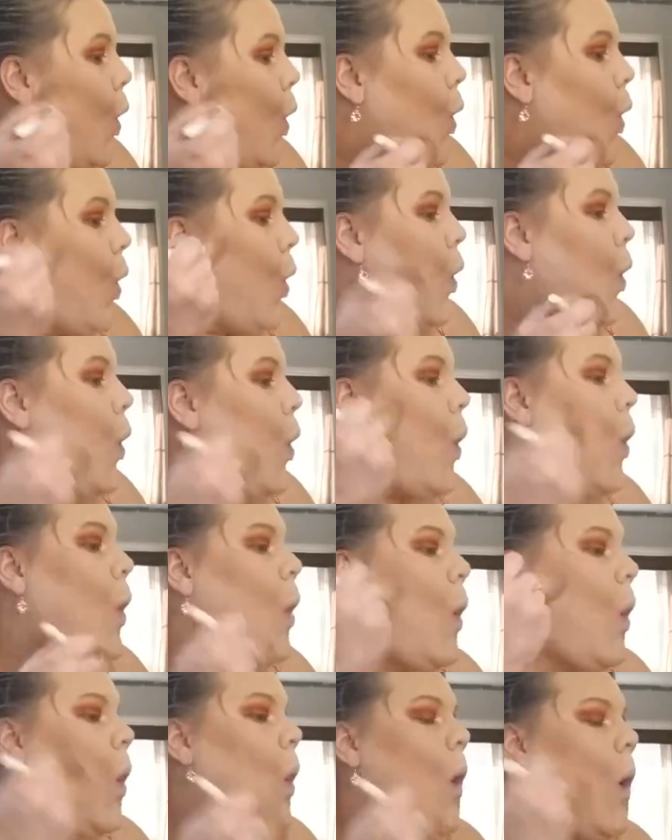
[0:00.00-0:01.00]
and
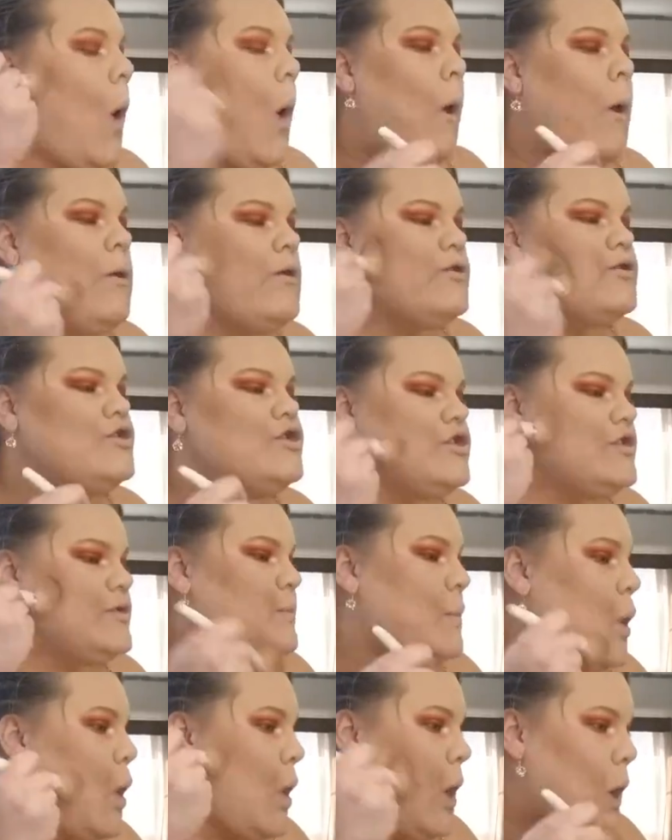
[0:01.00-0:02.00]
just put it right
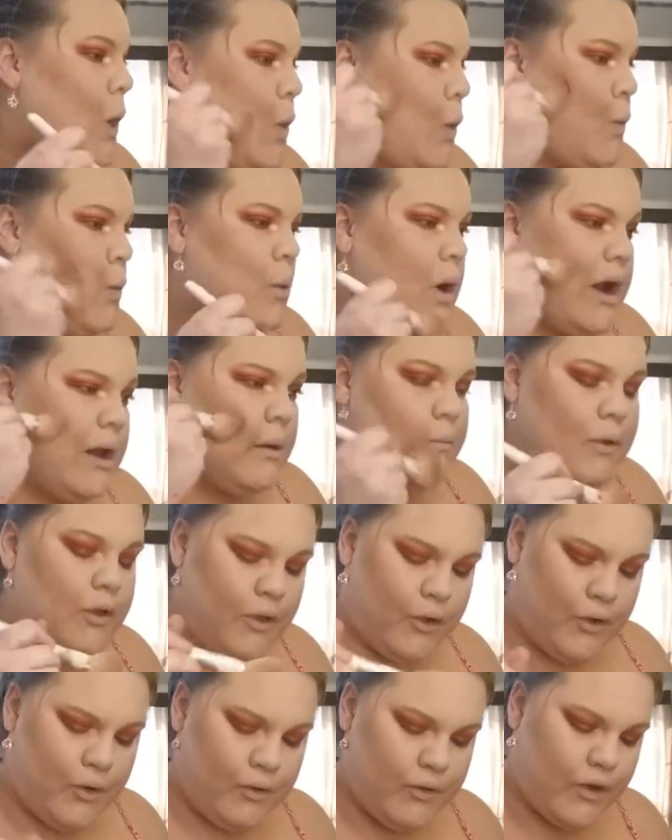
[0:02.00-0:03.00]
below the contour
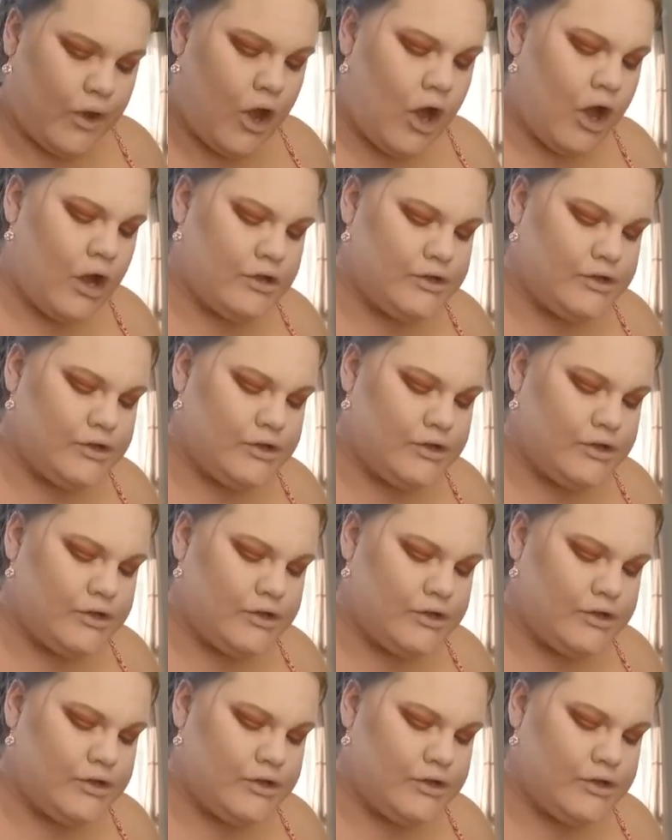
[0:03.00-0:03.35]
line.